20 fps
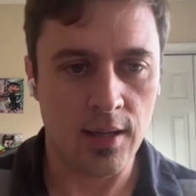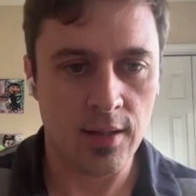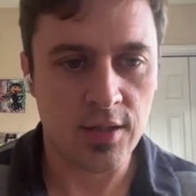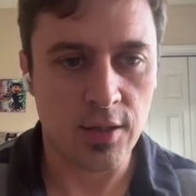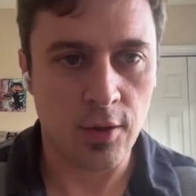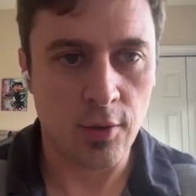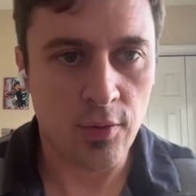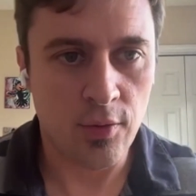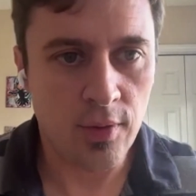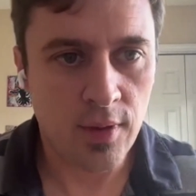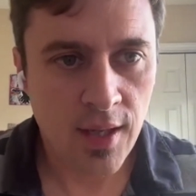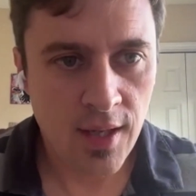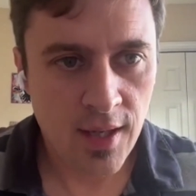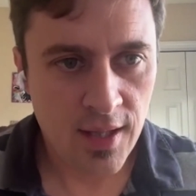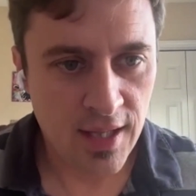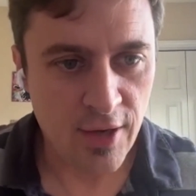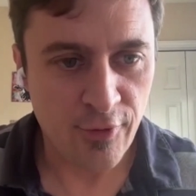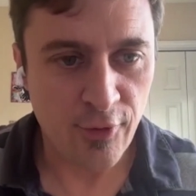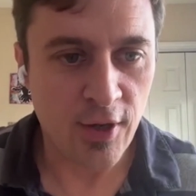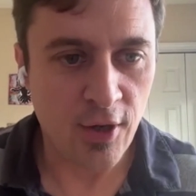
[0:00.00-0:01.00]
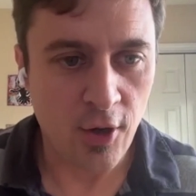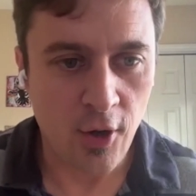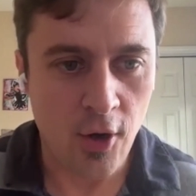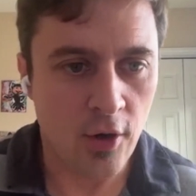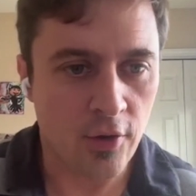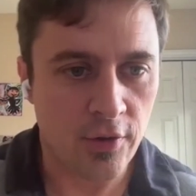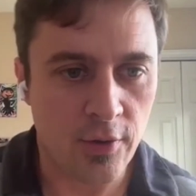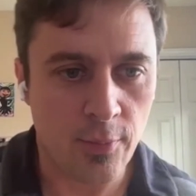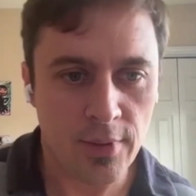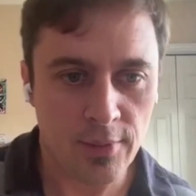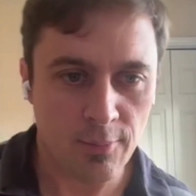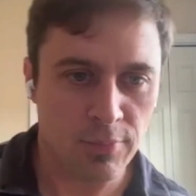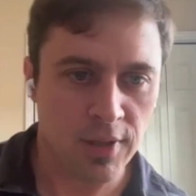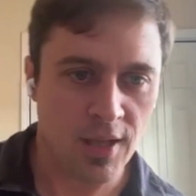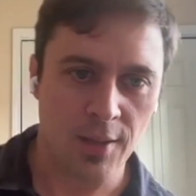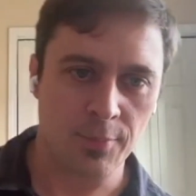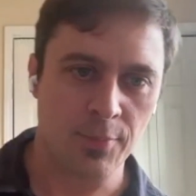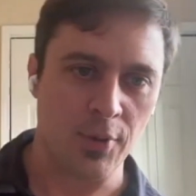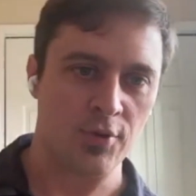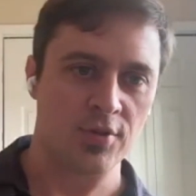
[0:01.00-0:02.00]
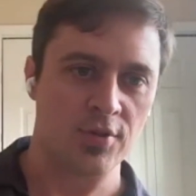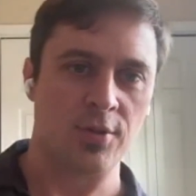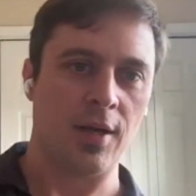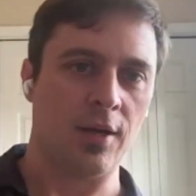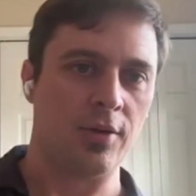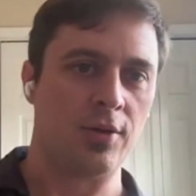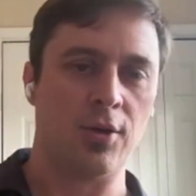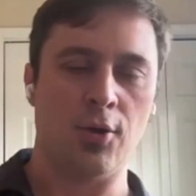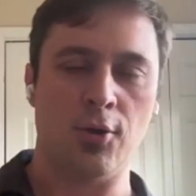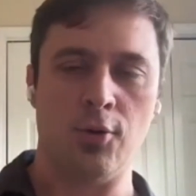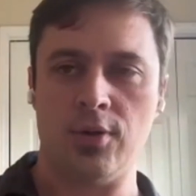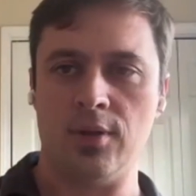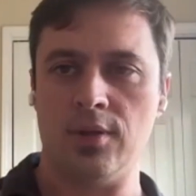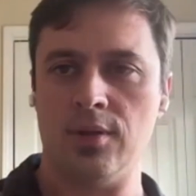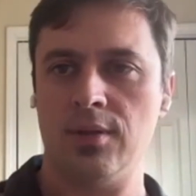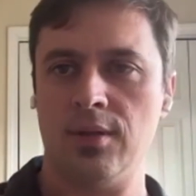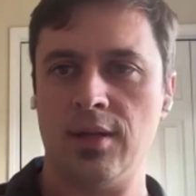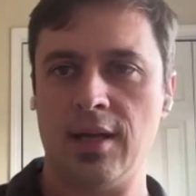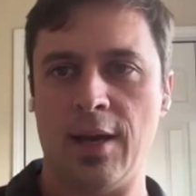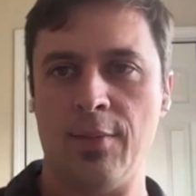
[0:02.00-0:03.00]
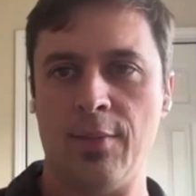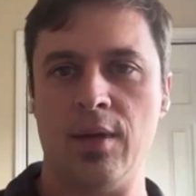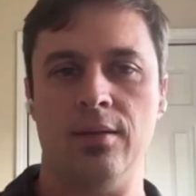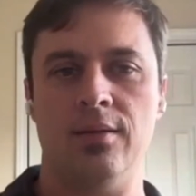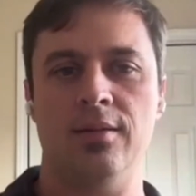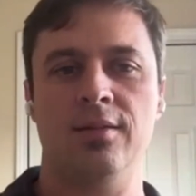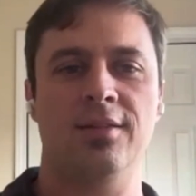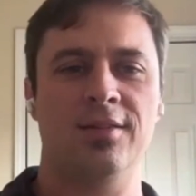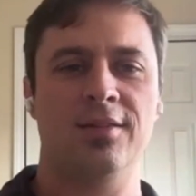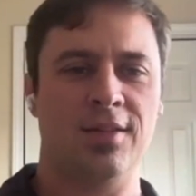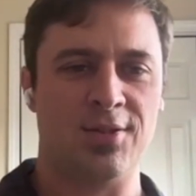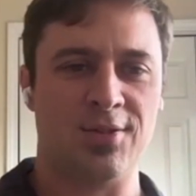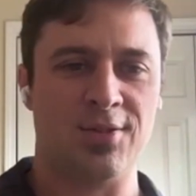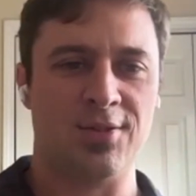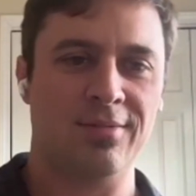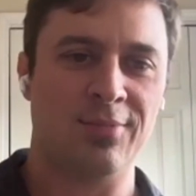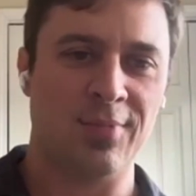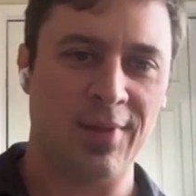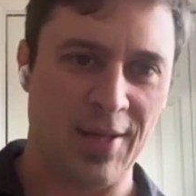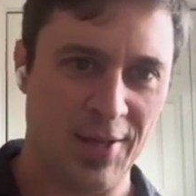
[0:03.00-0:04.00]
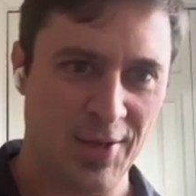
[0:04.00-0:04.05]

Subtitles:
So they've read all the blog posts about code, and I mean, it's